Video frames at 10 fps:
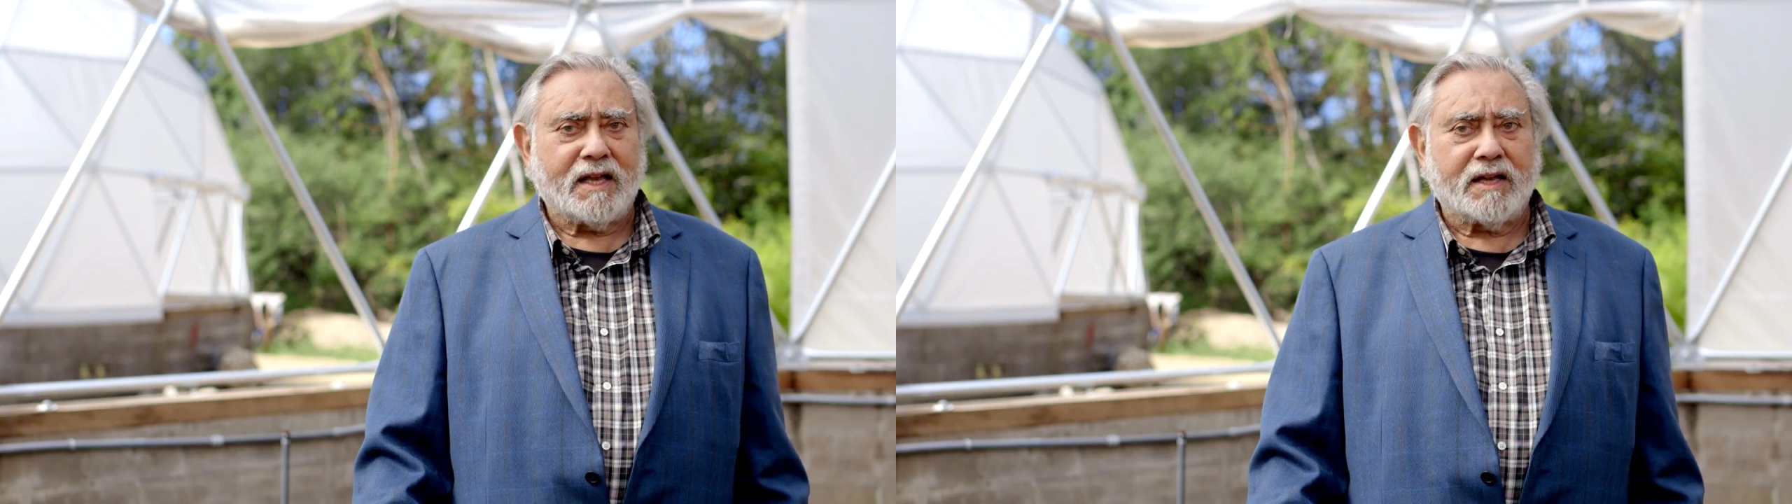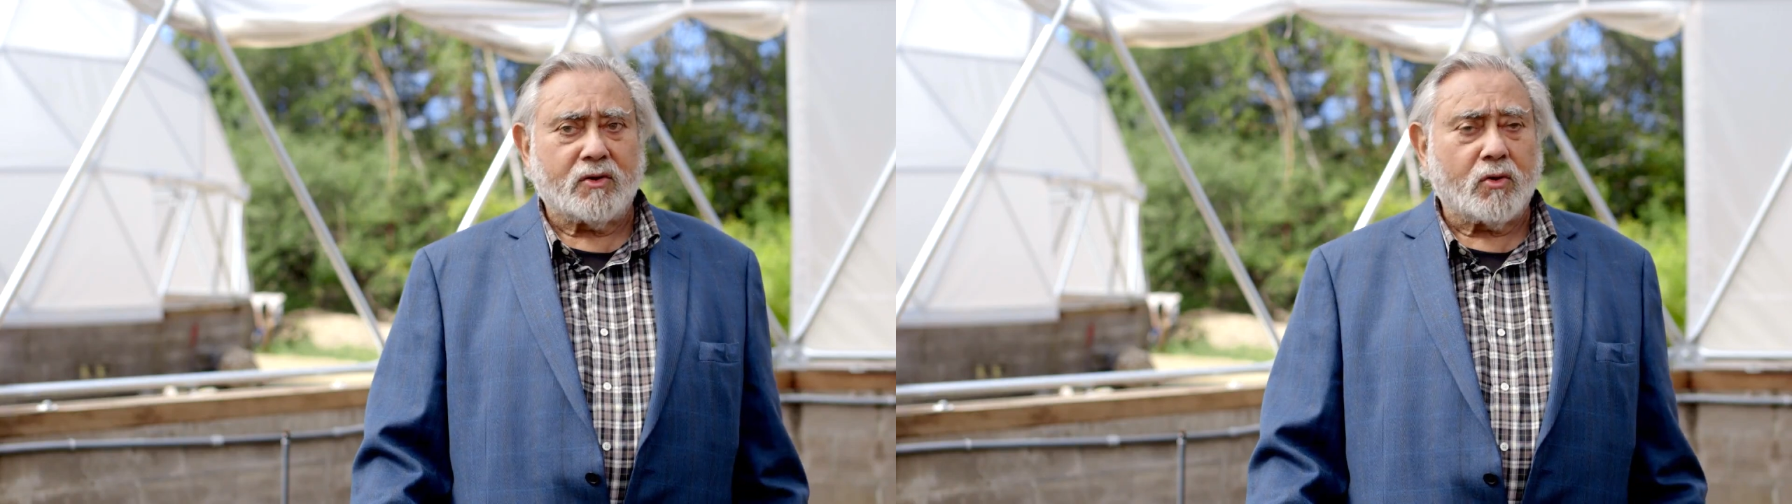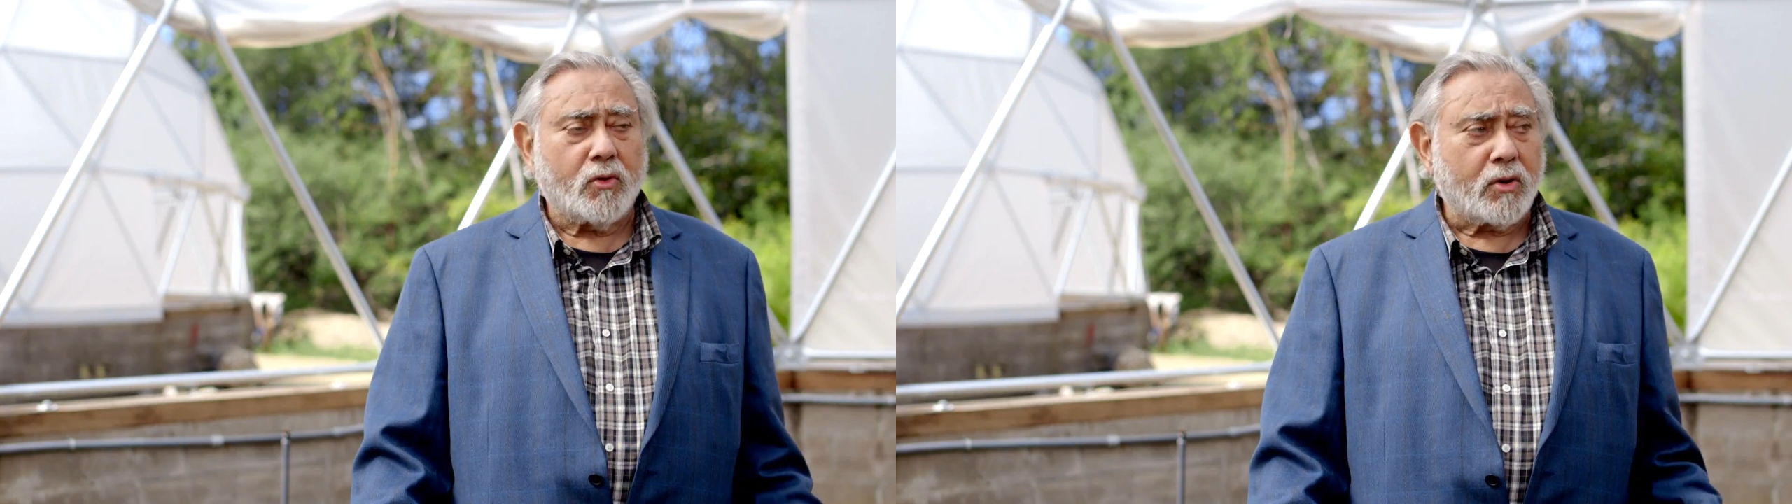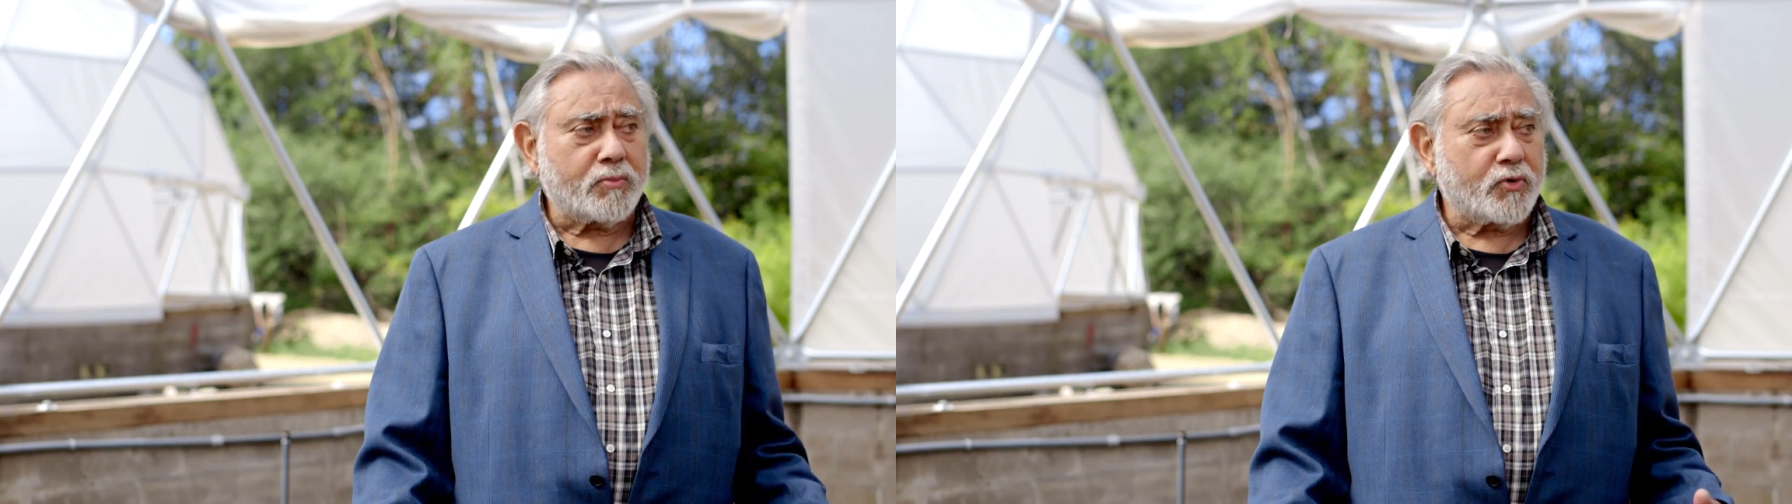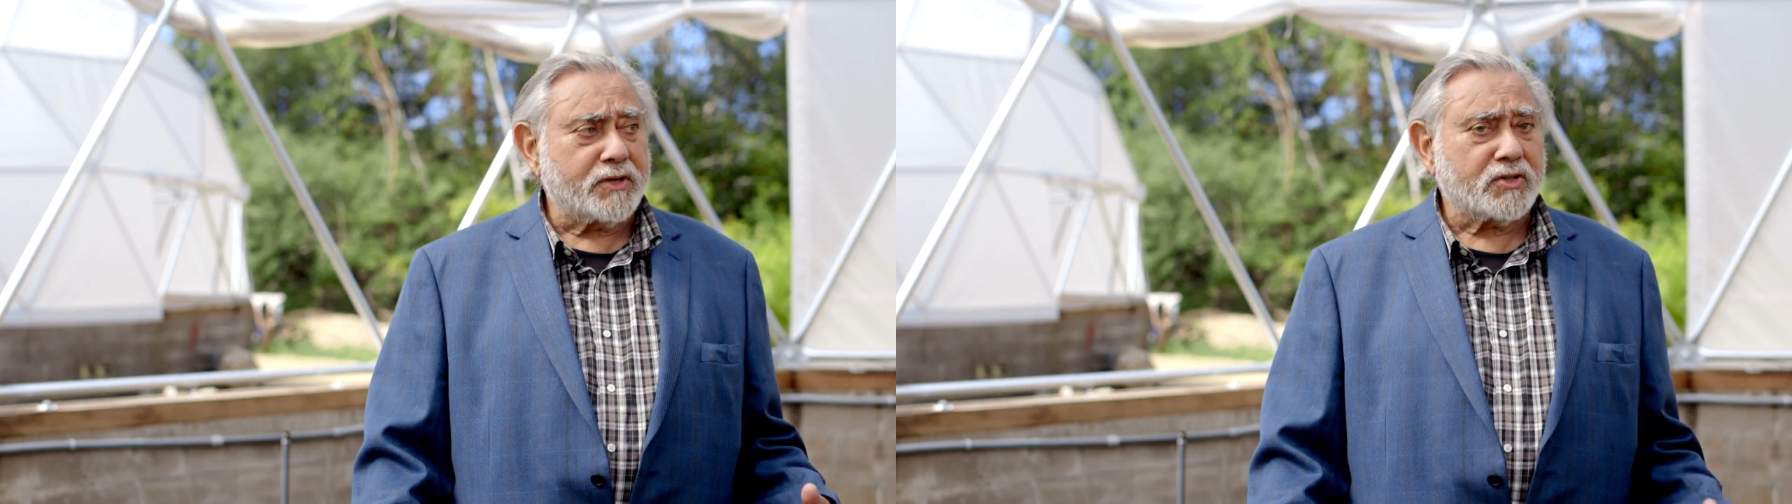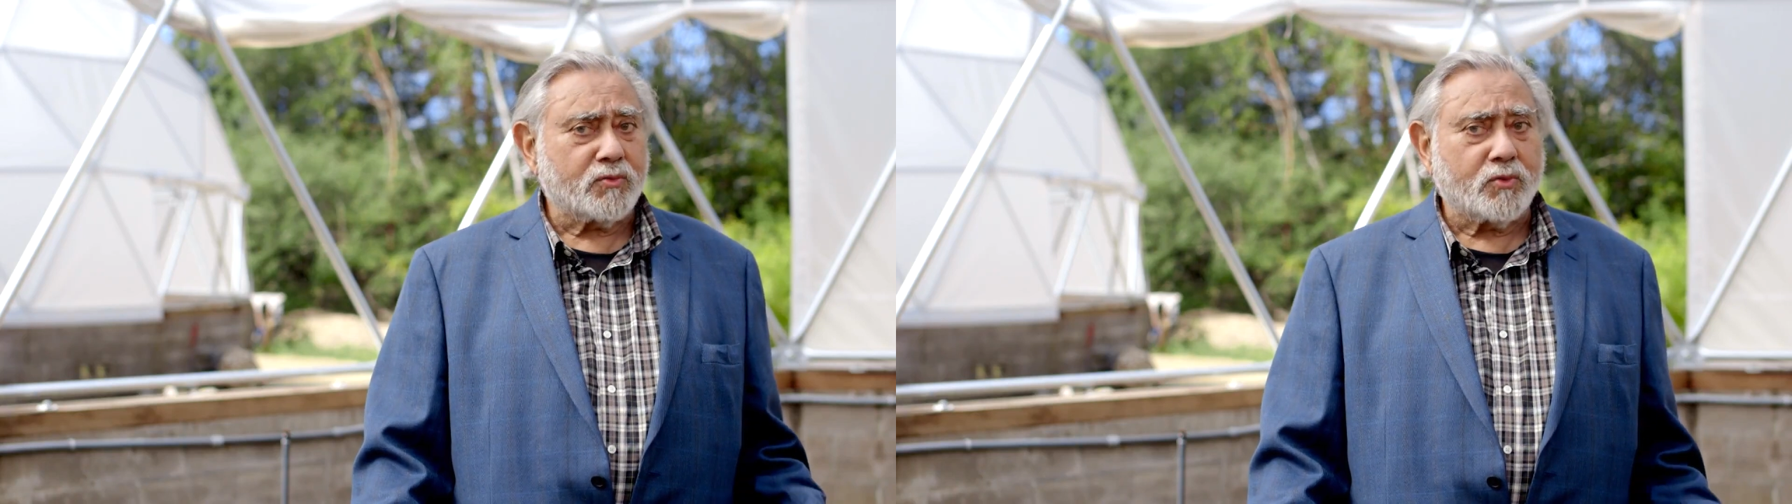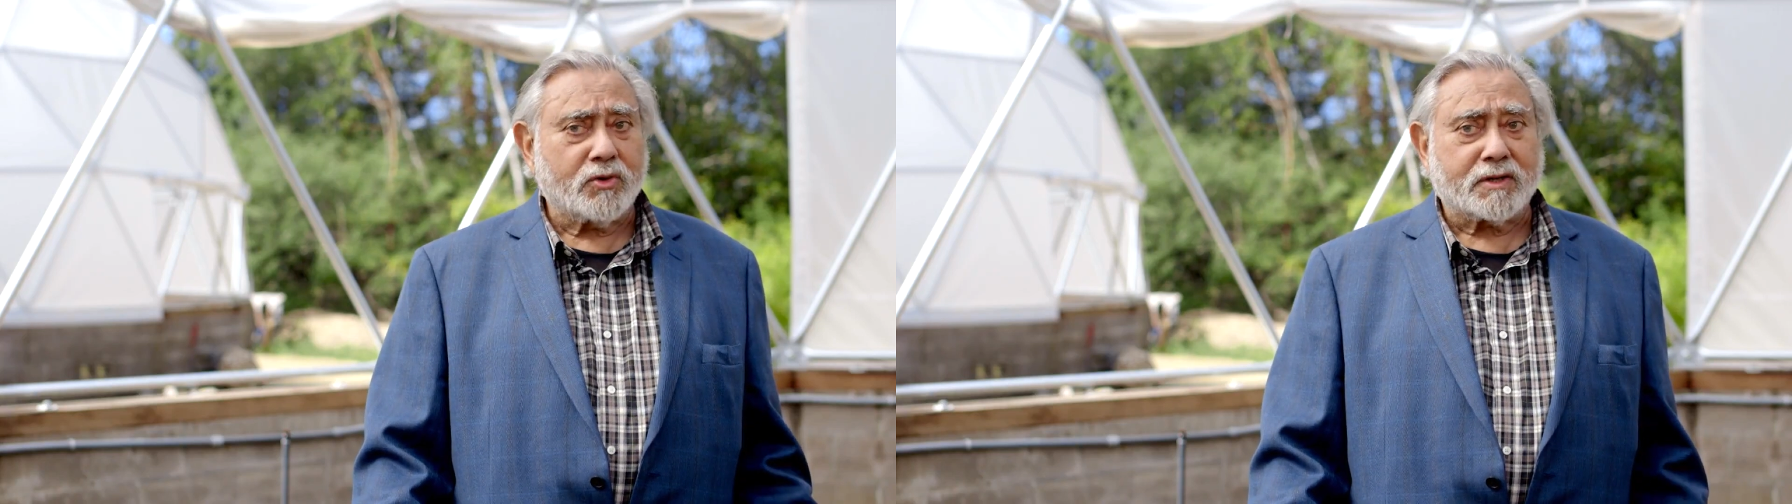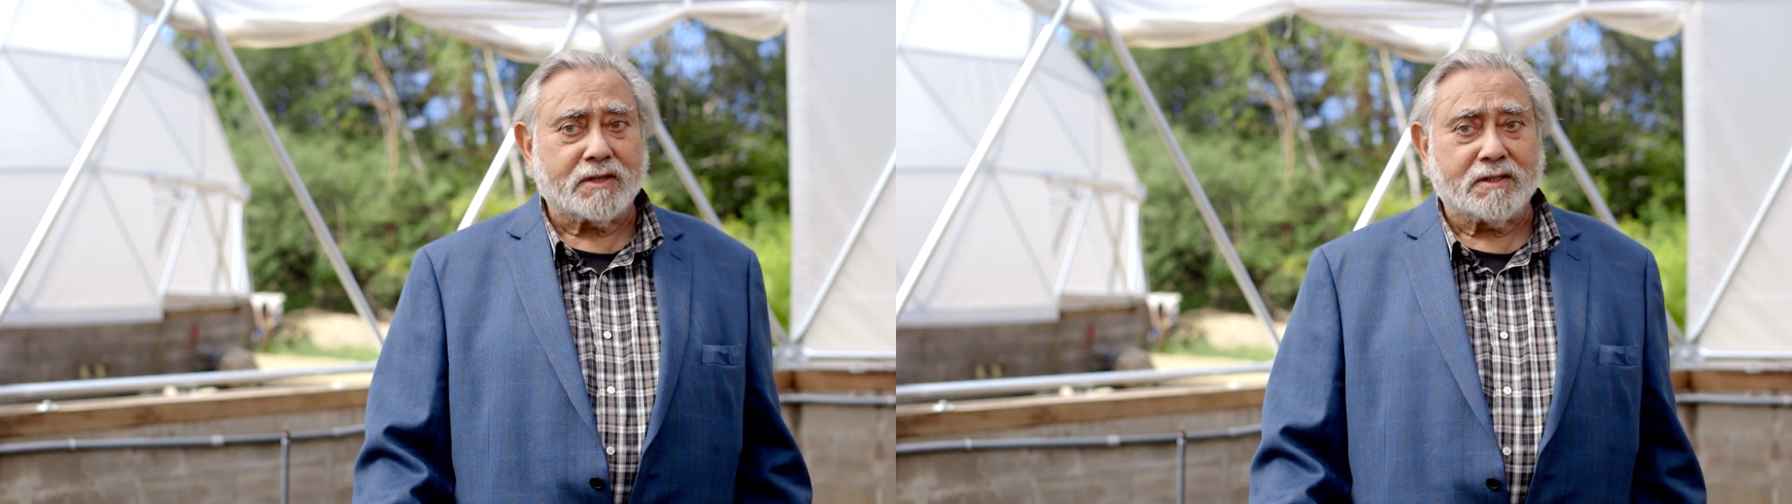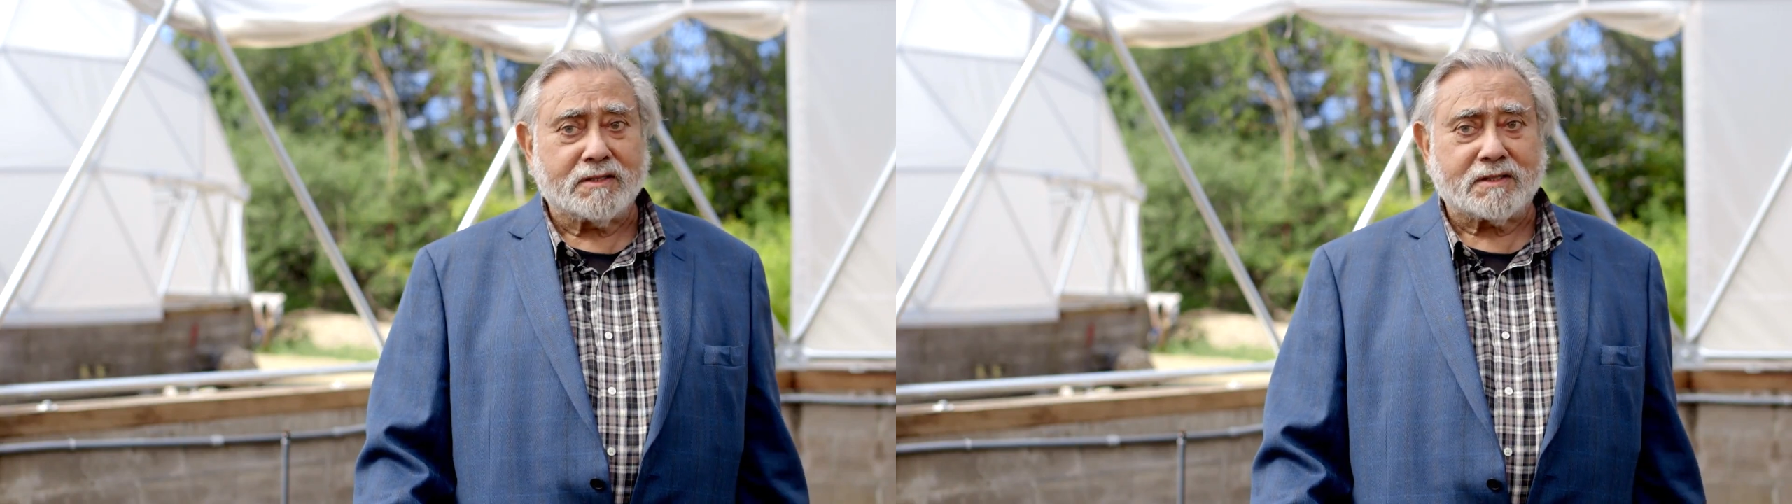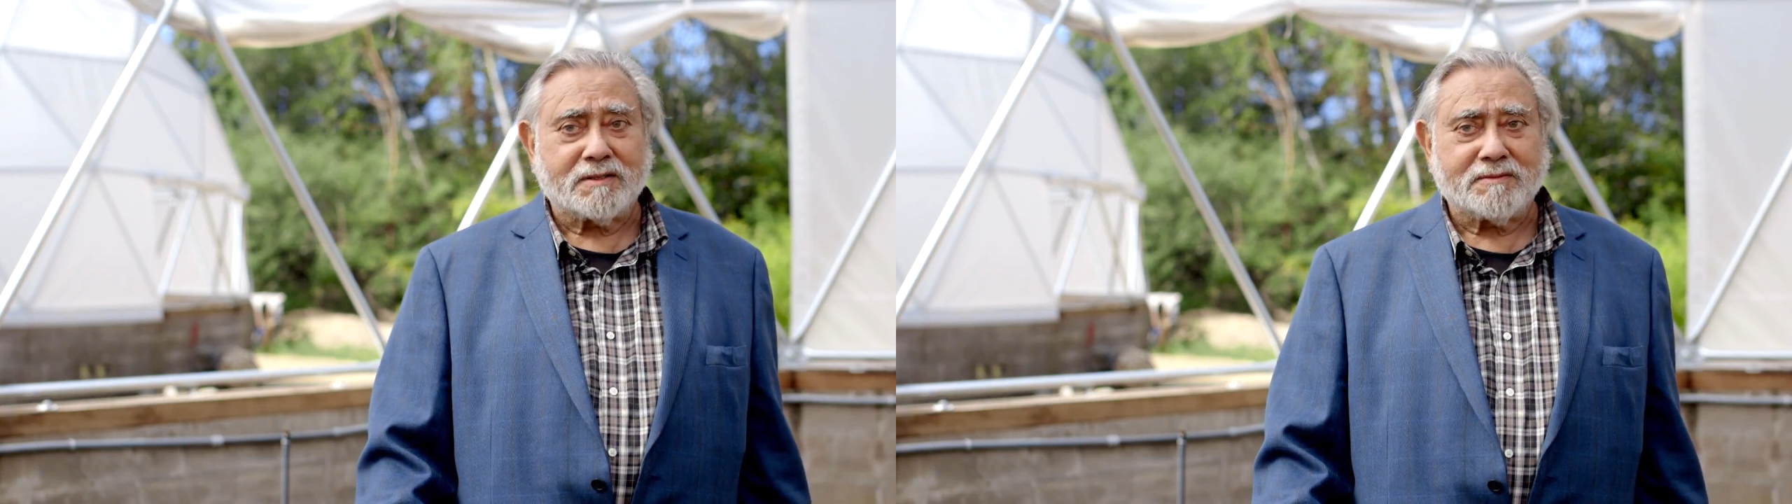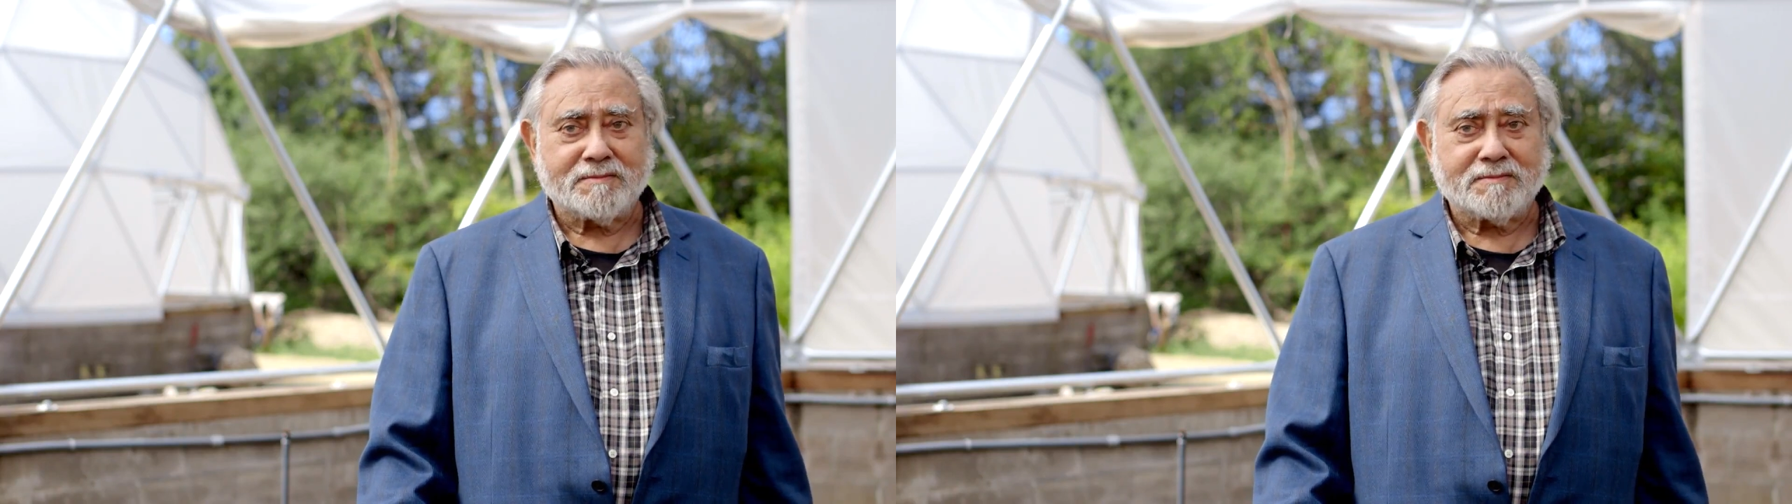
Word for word: and all our present work is.